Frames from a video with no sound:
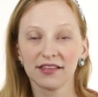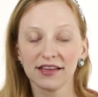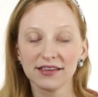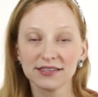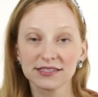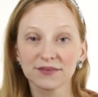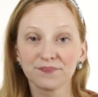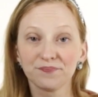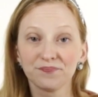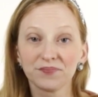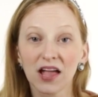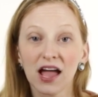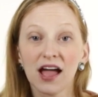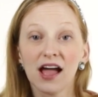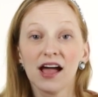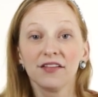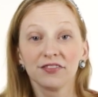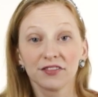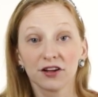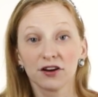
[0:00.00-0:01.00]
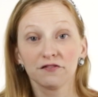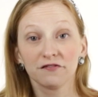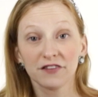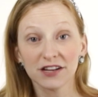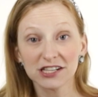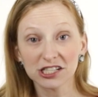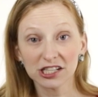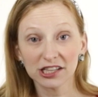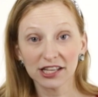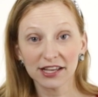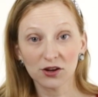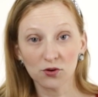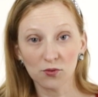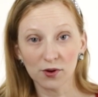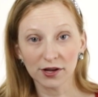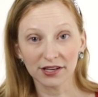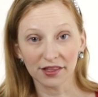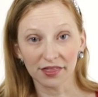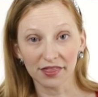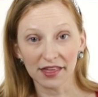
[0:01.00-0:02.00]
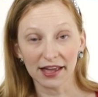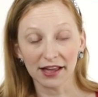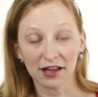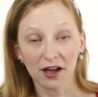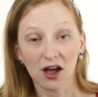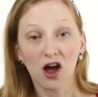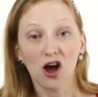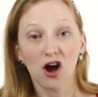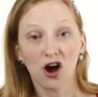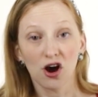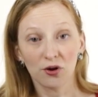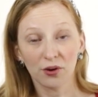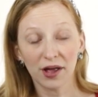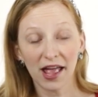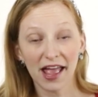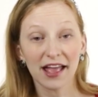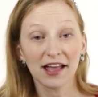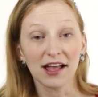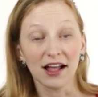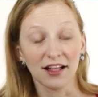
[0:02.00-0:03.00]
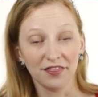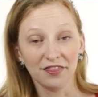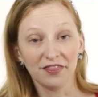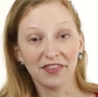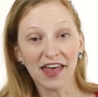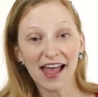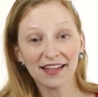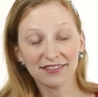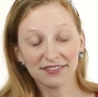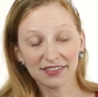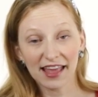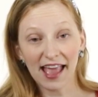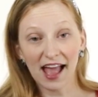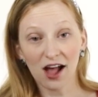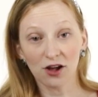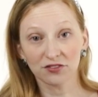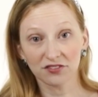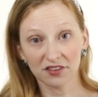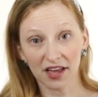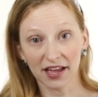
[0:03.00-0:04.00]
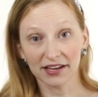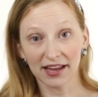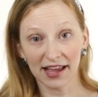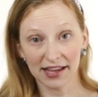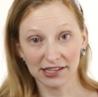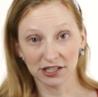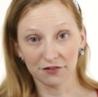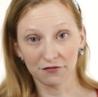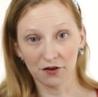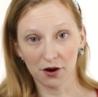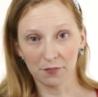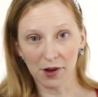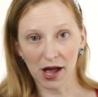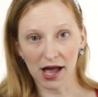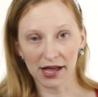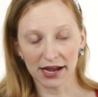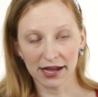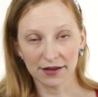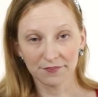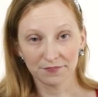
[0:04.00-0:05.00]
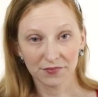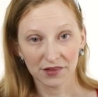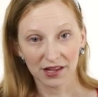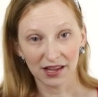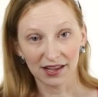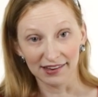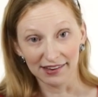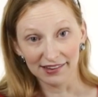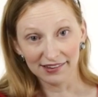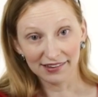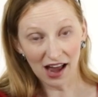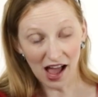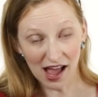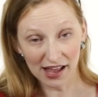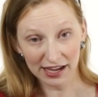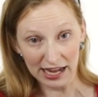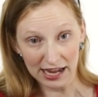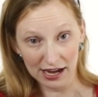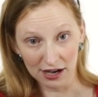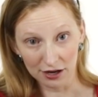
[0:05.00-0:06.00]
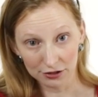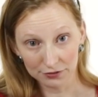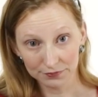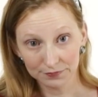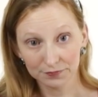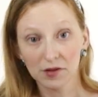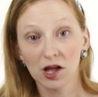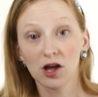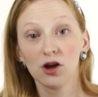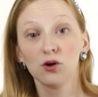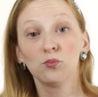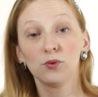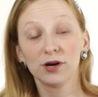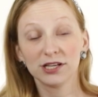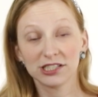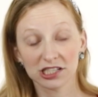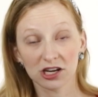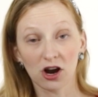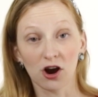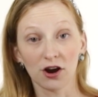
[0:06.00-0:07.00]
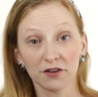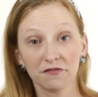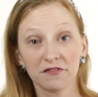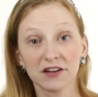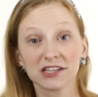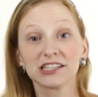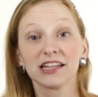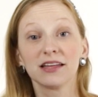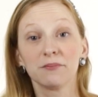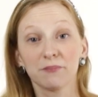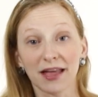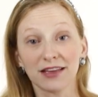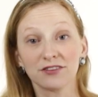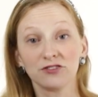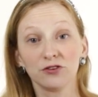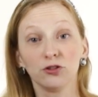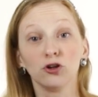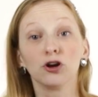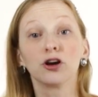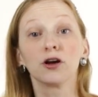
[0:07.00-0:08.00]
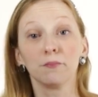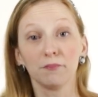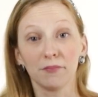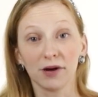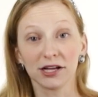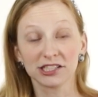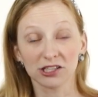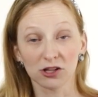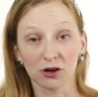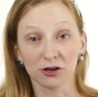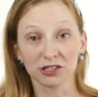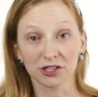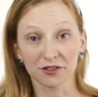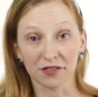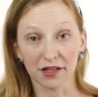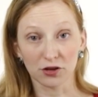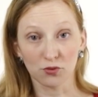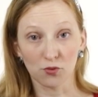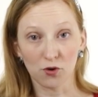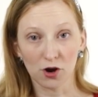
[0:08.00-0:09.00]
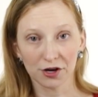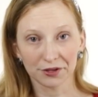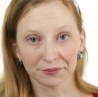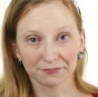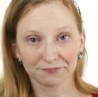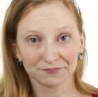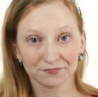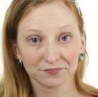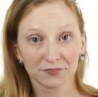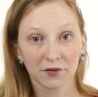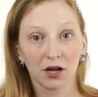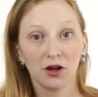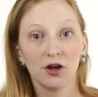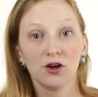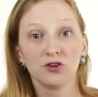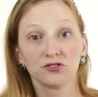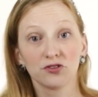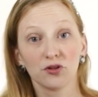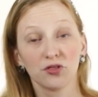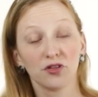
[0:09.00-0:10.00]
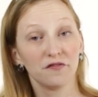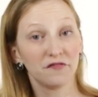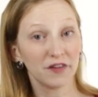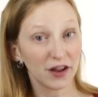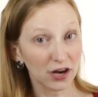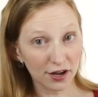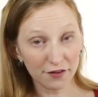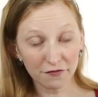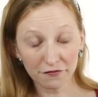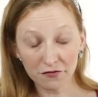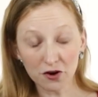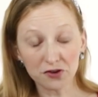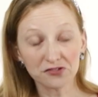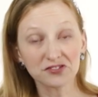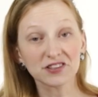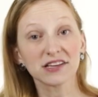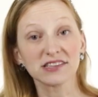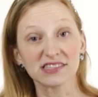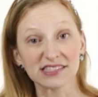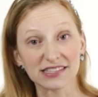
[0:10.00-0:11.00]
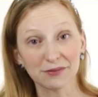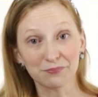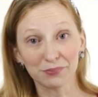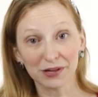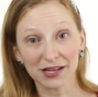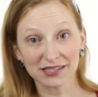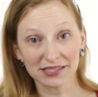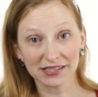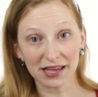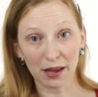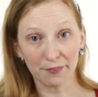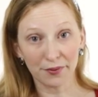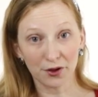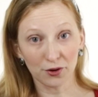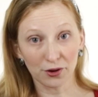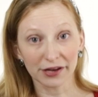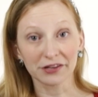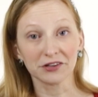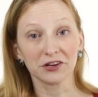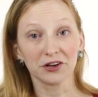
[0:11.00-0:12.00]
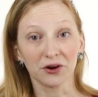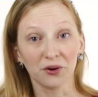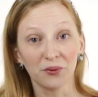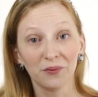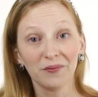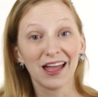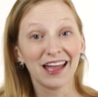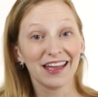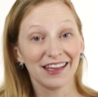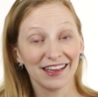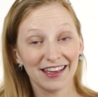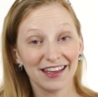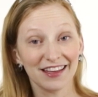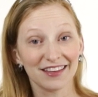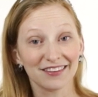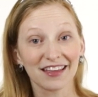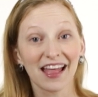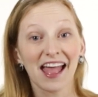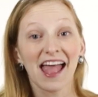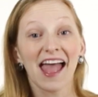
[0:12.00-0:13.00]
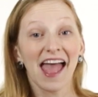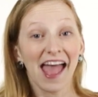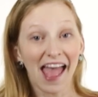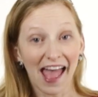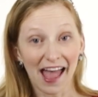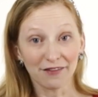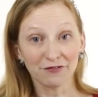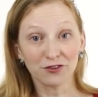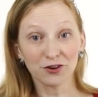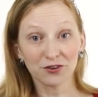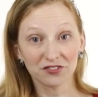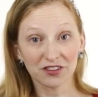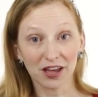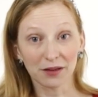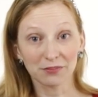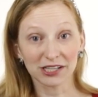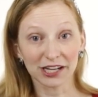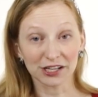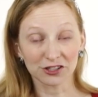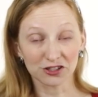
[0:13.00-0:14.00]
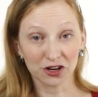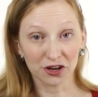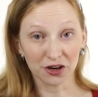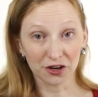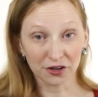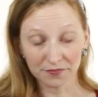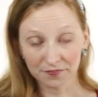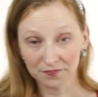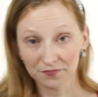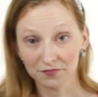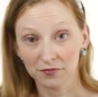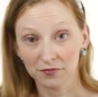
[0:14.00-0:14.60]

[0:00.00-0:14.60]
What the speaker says: this, they're visually going to think, okay, that's the outside edge of our body, not here, which artificially makes you look much larger than you are. So the very first and simplest step you can do is have your subject turn